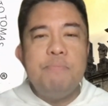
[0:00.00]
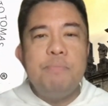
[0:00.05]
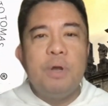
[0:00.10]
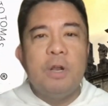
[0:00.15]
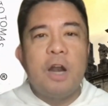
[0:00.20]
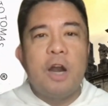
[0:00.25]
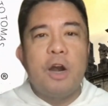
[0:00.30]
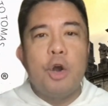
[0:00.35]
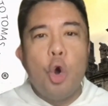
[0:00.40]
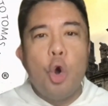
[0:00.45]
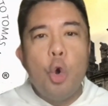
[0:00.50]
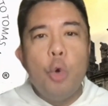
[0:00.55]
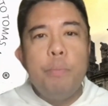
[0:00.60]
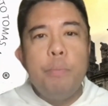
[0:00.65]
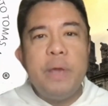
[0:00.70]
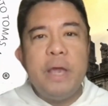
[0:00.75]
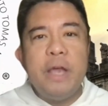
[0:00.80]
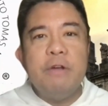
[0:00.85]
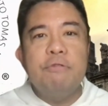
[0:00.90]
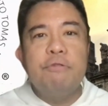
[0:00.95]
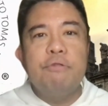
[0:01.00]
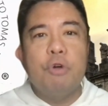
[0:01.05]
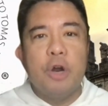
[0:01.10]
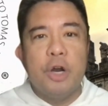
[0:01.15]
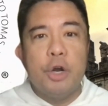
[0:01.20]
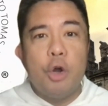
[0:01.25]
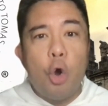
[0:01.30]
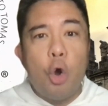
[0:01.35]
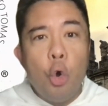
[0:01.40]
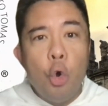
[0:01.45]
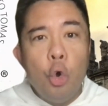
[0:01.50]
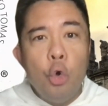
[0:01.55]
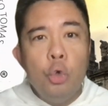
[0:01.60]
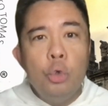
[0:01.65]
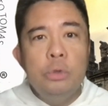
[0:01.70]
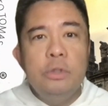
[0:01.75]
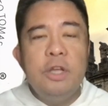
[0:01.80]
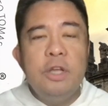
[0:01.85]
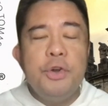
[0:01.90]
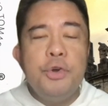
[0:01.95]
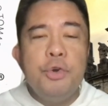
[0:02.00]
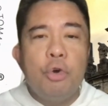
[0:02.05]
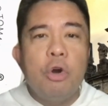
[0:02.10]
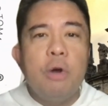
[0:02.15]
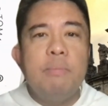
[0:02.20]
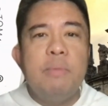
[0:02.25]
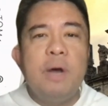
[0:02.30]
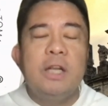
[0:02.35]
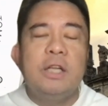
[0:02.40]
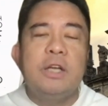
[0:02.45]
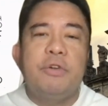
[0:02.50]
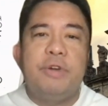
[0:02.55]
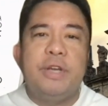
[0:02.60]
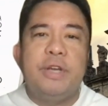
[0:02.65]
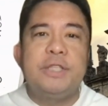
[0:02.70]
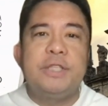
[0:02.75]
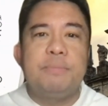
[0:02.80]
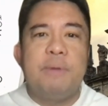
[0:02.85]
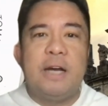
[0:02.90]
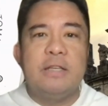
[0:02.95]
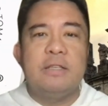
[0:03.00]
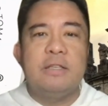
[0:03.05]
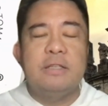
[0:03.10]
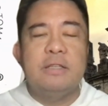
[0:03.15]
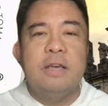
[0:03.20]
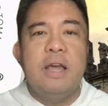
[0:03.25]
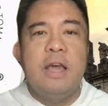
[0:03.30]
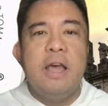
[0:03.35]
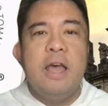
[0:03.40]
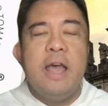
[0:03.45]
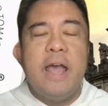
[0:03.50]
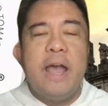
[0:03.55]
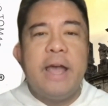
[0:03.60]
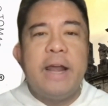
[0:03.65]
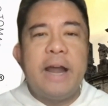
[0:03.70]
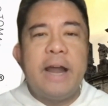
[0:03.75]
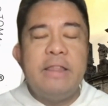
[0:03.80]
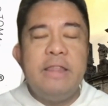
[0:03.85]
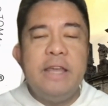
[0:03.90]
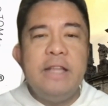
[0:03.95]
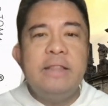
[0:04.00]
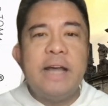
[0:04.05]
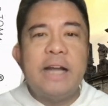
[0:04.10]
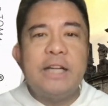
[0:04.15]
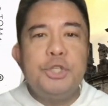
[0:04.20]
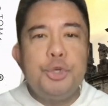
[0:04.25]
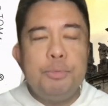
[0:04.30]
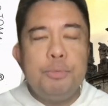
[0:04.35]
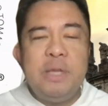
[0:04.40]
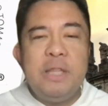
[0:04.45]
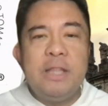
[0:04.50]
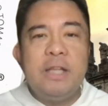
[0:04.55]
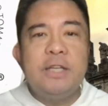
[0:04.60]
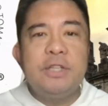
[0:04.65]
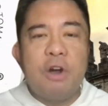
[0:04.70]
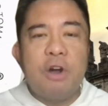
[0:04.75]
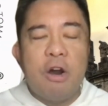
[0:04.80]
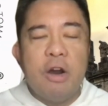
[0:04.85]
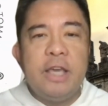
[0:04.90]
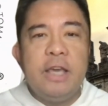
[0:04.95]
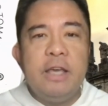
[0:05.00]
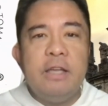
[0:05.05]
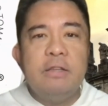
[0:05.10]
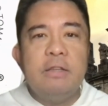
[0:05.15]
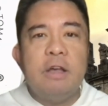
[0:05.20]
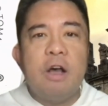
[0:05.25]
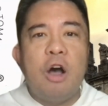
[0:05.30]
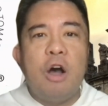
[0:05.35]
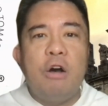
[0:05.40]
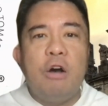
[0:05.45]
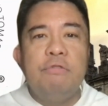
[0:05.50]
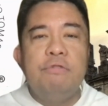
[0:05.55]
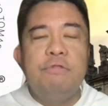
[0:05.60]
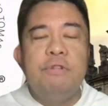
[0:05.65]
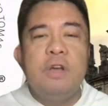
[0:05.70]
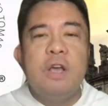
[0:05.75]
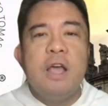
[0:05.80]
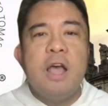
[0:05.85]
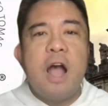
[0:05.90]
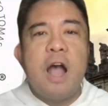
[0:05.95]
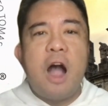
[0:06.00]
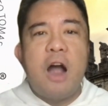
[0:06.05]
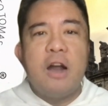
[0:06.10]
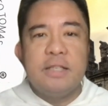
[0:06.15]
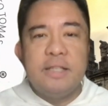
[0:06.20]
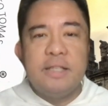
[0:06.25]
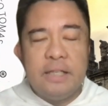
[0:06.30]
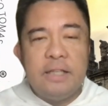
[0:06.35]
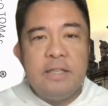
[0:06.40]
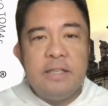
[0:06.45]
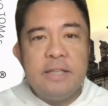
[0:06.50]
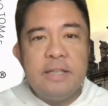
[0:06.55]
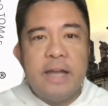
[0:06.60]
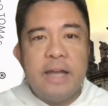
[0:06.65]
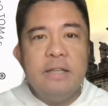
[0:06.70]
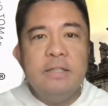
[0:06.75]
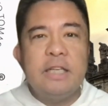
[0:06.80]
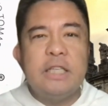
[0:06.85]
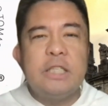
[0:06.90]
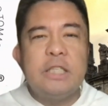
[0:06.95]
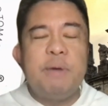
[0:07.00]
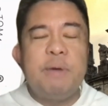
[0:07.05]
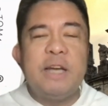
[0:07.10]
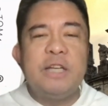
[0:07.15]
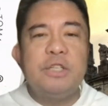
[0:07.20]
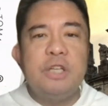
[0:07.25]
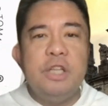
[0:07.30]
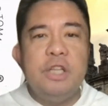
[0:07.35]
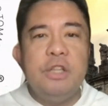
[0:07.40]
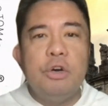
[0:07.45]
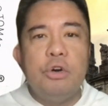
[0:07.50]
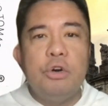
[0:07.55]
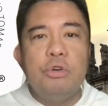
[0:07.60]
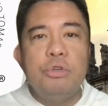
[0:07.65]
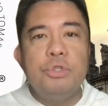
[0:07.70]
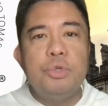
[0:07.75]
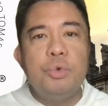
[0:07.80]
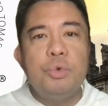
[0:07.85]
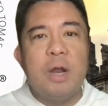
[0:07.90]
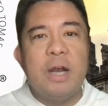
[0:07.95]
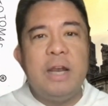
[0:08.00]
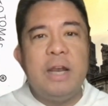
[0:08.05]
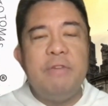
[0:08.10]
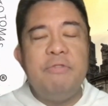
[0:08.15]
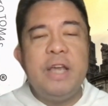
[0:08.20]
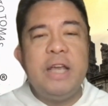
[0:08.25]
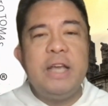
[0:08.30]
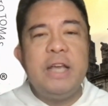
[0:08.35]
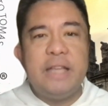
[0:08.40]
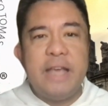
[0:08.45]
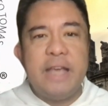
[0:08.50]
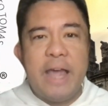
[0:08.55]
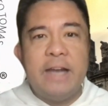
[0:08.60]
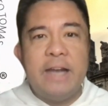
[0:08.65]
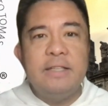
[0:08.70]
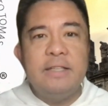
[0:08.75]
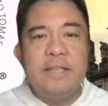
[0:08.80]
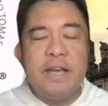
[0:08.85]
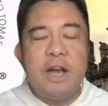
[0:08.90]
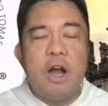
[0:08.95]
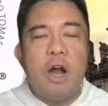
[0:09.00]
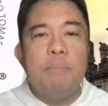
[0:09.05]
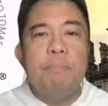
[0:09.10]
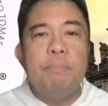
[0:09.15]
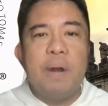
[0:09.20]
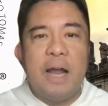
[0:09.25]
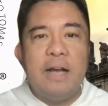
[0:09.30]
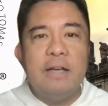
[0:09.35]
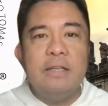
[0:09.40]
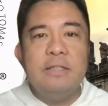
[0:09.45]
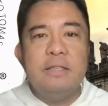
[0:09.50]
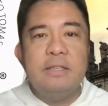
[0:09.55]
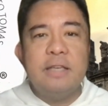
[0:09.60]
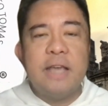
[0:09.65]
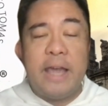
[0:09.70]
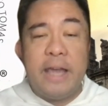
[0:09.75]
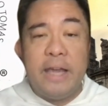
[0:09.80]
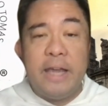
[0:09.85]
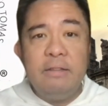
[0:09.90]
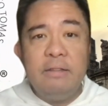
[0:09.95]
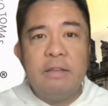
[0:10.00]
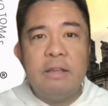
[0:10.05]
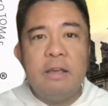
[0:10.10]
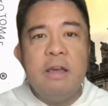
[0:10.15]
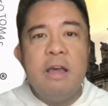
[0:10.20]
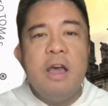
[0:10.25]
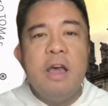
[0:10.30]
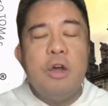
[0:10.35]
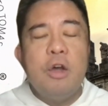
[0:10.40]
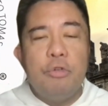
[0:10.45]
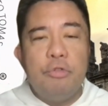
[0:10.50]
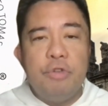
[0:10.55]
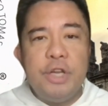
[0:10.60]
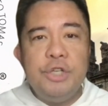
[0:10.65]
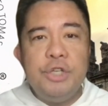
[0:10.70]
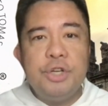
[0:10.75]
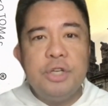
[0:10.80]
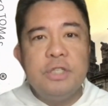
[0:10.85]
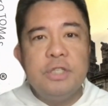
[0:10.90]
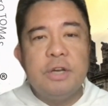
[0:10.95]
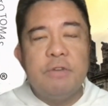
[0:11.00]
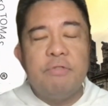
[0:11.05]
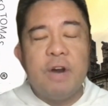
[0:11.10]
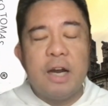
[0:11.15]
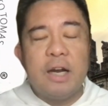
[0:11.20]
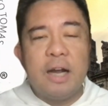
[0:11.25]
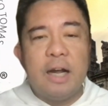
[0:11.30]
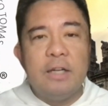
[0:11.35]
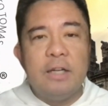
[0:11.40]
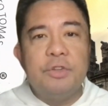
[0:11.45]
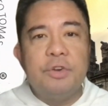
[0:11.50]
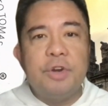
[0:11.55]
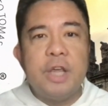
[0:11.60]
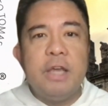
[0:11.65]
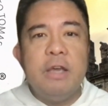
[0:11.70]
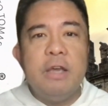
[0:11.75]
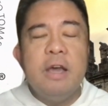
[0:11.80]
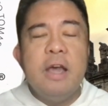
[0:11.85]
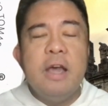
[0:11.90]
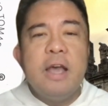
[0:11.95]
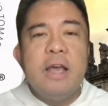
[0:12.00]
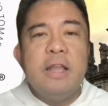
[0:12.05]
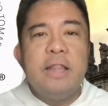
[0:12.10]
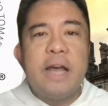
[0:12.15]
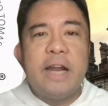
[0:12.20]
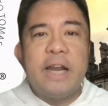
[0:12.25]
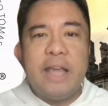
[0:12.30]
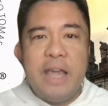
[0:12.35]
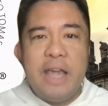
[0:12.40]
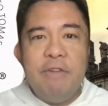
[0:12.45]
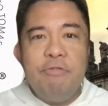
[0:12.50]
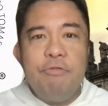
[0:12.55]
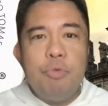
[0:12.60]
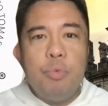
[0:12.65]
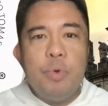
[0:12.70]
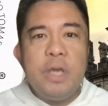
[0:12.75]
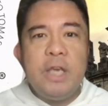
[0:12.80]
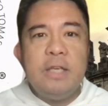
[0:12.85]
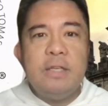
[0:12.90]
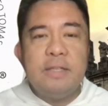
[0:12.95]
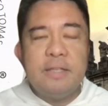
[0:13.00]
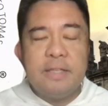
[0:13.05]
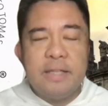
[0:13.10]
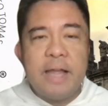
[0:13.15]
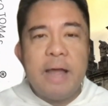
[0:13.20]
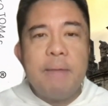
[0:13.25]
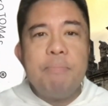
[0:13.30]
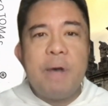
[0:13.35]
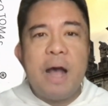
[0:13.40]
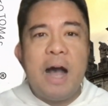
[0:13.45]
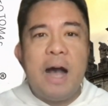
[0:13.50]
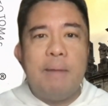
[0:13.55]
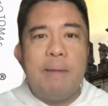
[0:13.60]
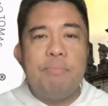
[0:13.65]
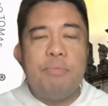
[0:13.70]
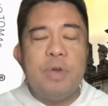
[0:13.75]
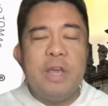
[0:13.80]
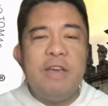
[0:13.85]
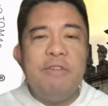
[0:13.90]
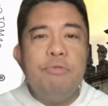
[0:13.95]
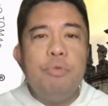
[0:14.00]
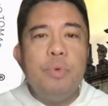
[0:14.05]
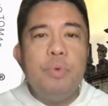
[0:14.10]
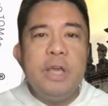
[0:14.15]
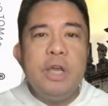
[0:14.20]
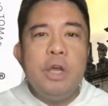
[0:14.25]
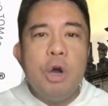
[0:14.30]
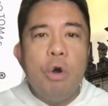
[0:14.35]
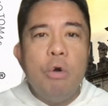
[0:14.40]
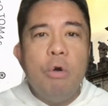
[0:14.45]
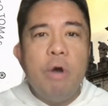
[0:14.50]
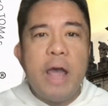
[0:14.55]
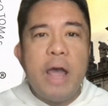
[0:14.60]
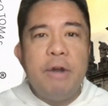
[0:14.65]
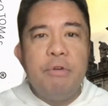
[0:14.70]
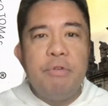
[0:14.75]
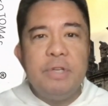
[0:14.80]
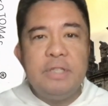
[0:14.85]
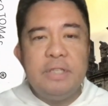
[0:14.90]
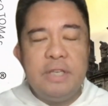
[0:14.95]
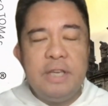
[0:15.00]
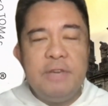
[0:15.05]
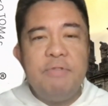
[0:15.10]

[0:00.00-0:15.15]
are hoping for an old, normal Christmas. And I think that should be the target of our citizens, especially those who are living in the NCR plus 8 regions of our country, that if we step up, if we go and receive our